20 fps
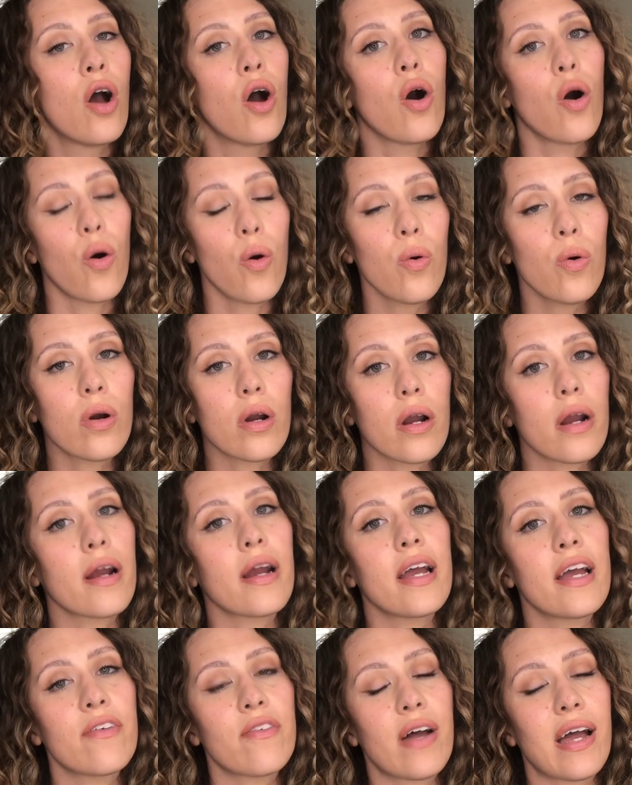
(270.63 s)
Or
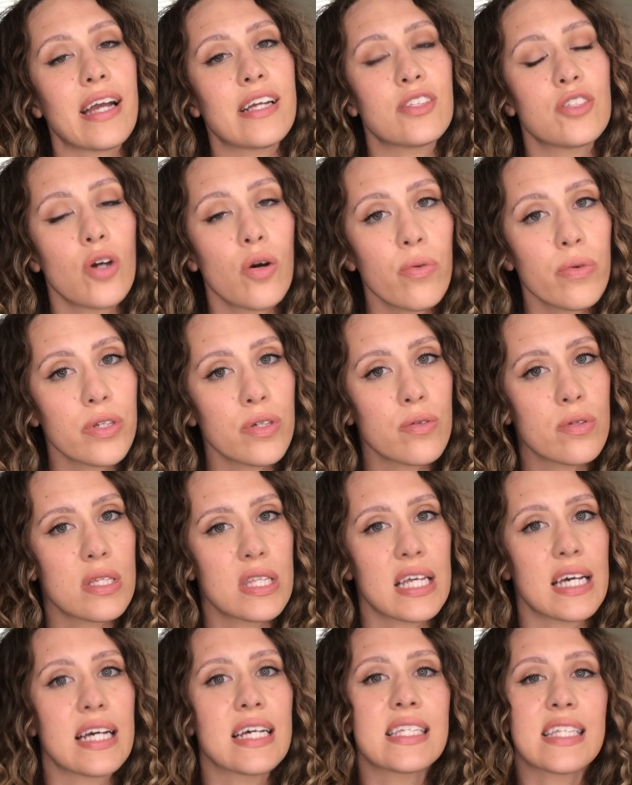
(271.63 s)
if I don't use
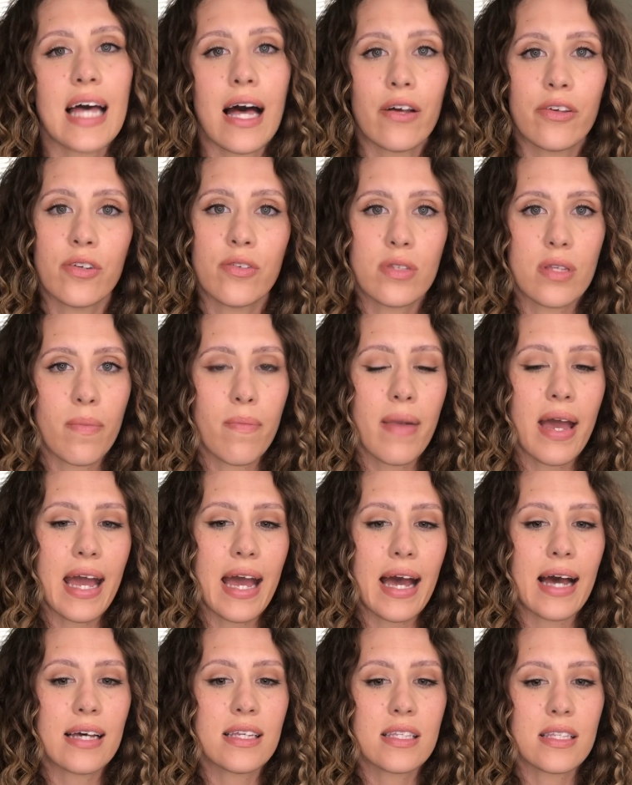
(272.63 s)
this, I'll use a
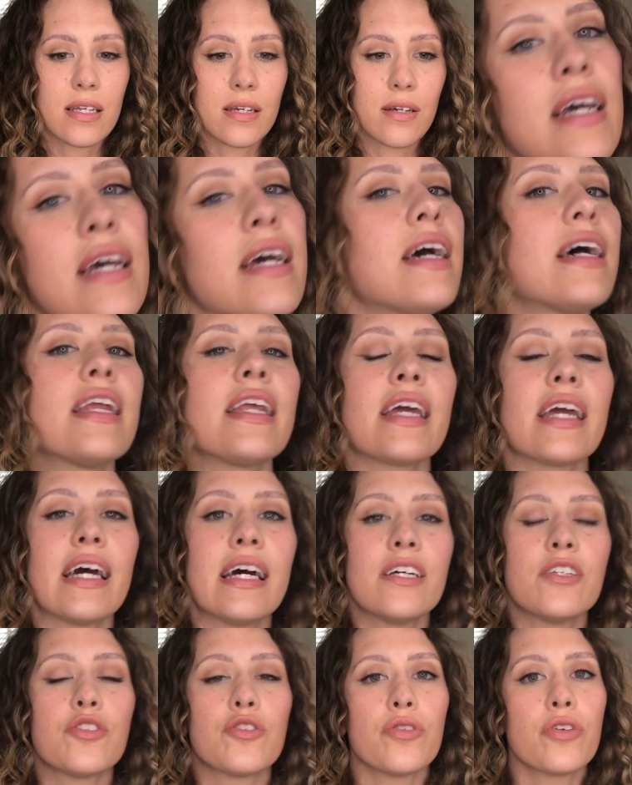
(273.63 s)
mask. And again,
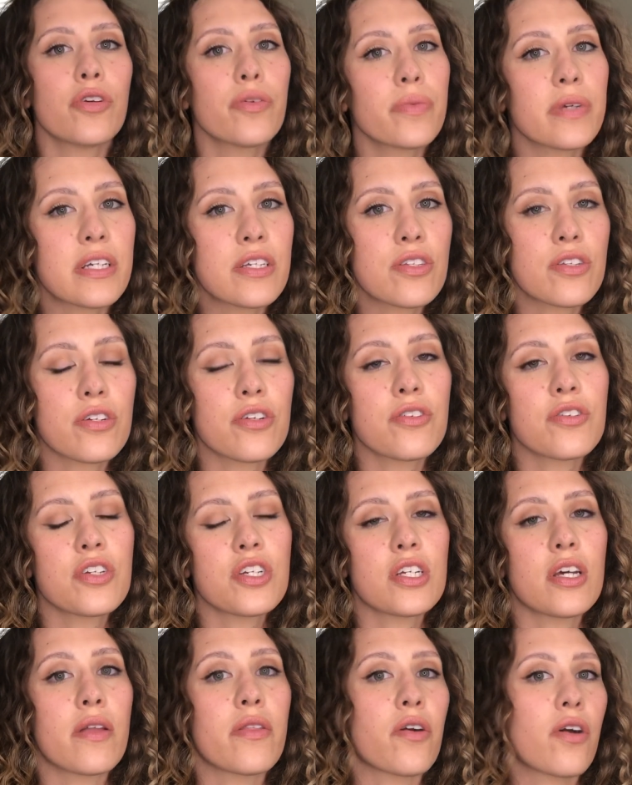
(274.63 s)
do your research.
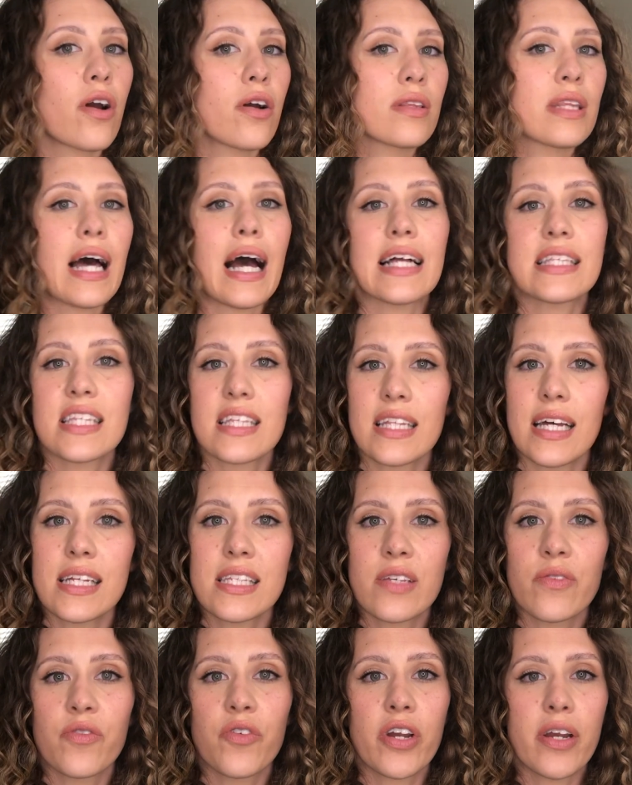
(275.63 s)
There are lots and lots of
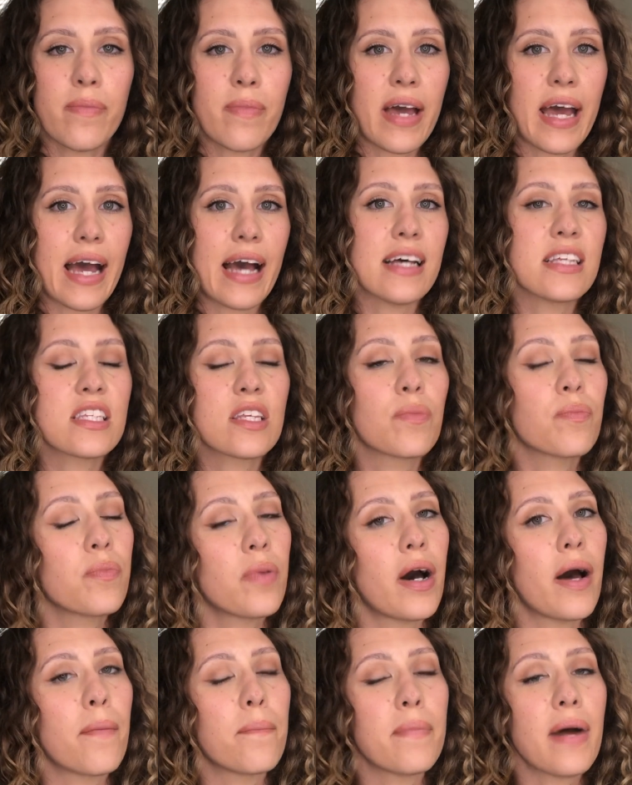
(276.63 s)
great masks,
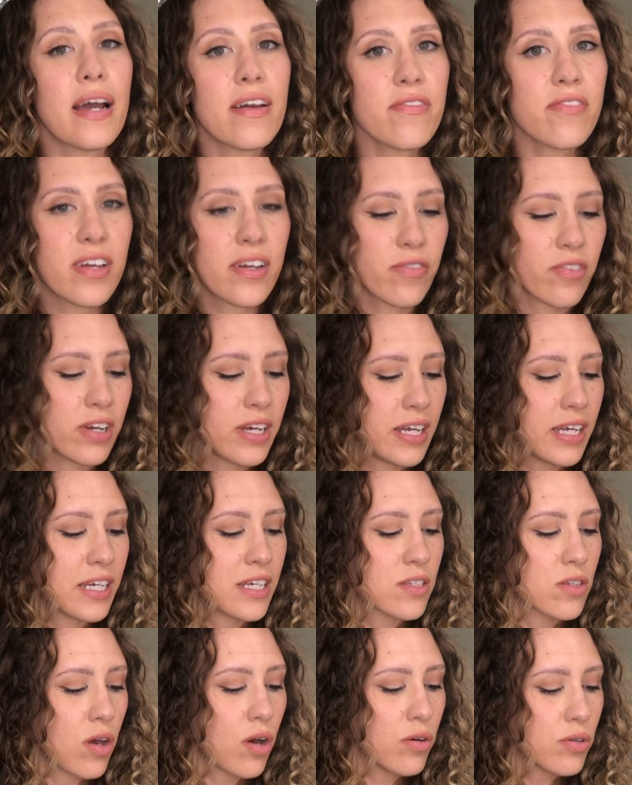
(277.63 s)
but my favorite is
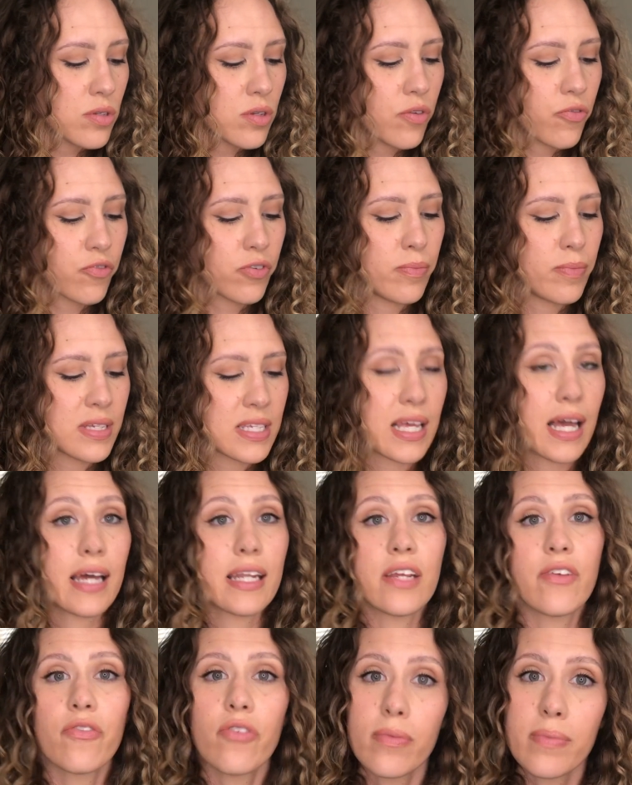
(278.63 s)
also from Mizani,
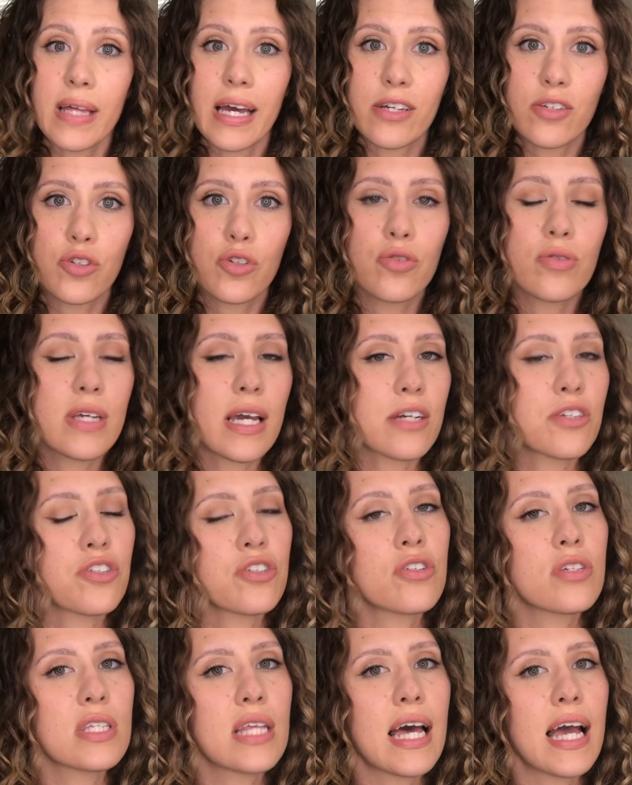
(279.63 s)
from that True
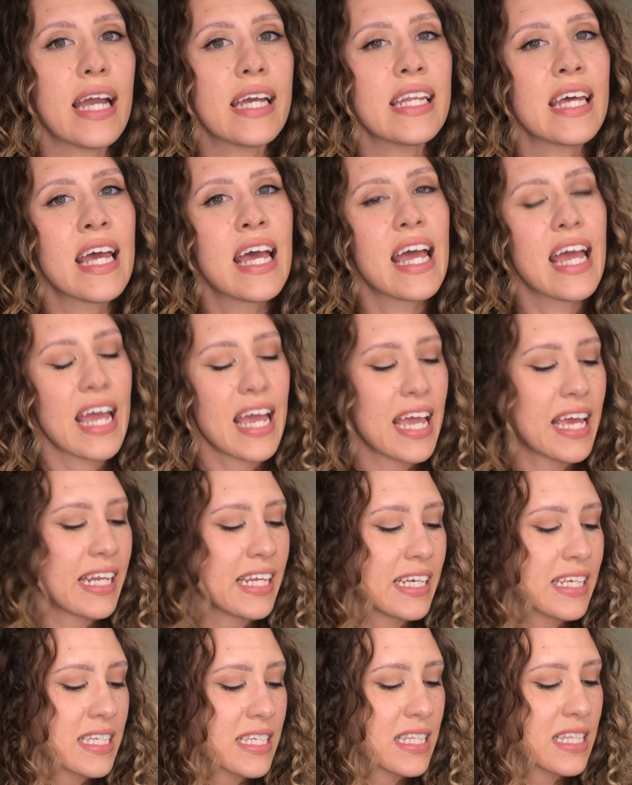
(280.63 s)
Textures line. It
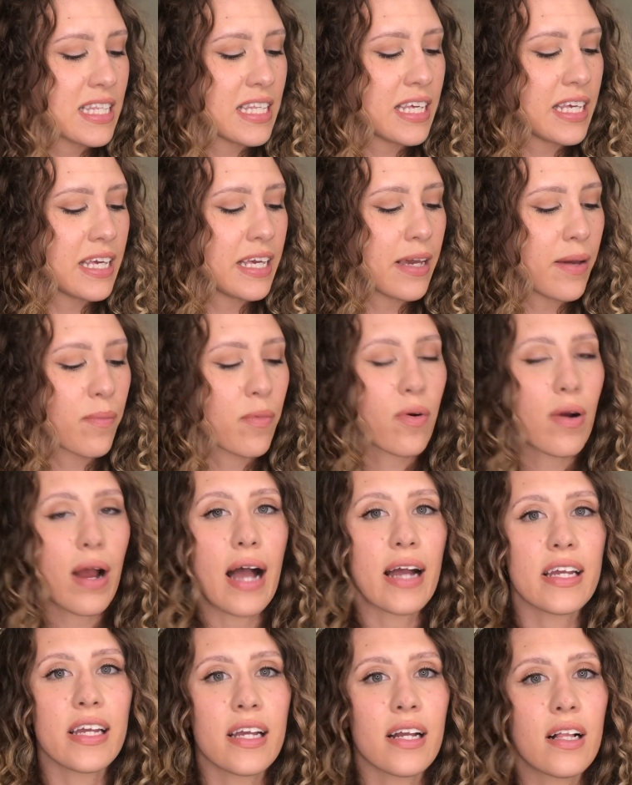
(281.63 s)
is the
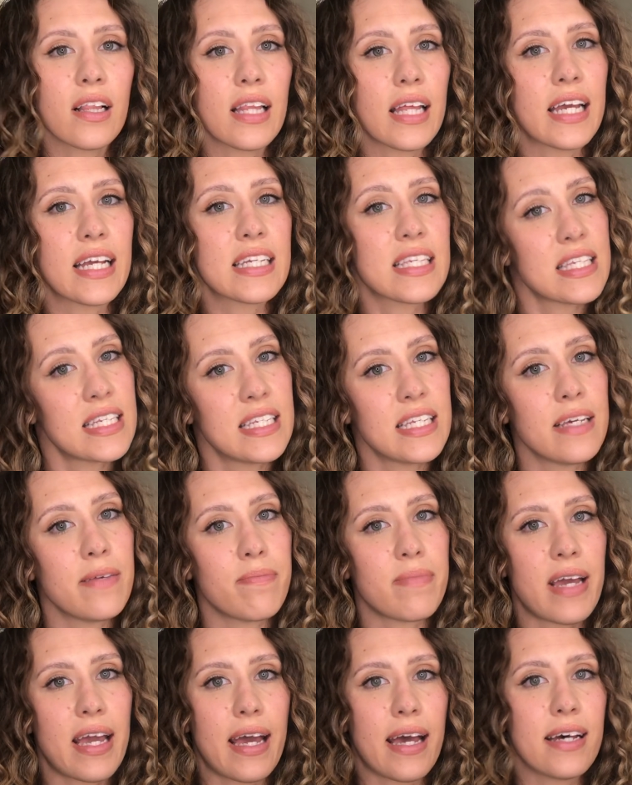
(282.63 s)
Moroccan Clay Steam
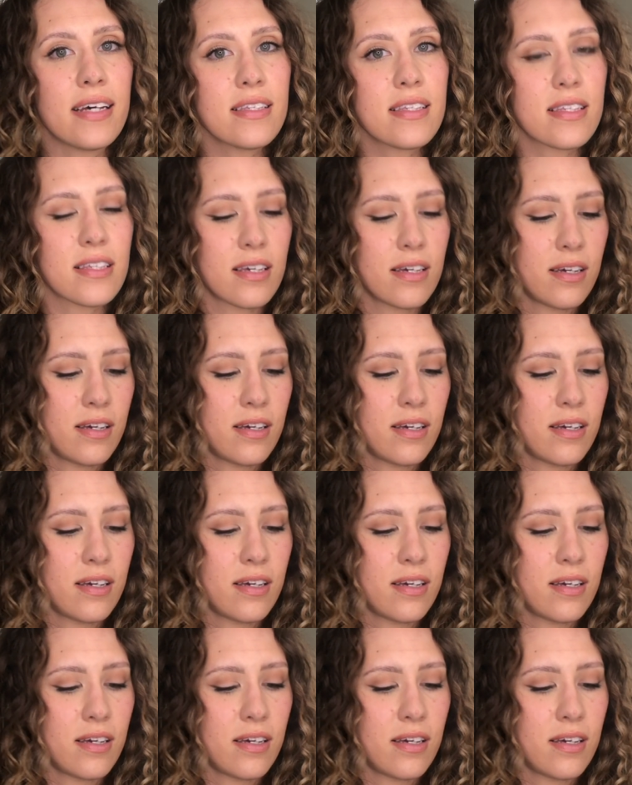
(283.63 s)
Mask.